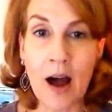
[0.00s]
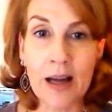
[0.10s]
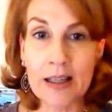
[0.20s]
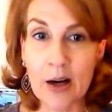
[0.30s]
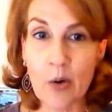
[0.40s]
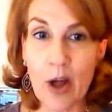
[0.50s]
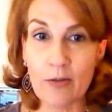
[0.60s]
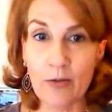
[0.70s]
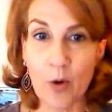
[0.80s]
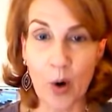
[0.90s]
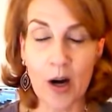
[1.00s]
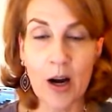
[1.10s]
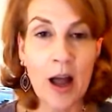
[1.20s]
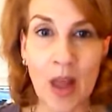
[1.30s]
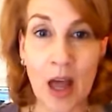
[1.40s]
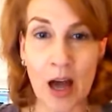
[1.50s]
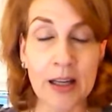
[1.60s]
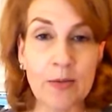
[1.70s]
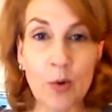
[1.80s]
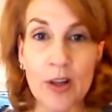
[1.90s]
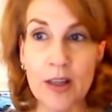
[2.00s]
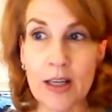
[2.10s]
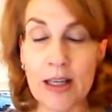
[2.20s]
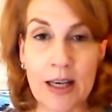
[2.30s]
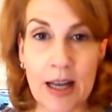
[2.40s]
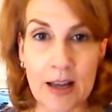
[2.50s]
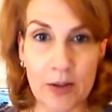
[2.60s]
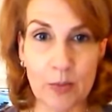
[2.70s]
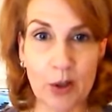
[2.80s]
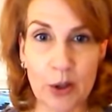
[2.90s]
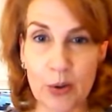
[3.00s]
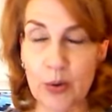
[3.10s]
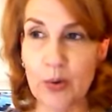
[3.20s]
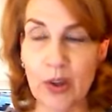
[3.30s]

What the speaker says: I now have 4. I gave away the navy blue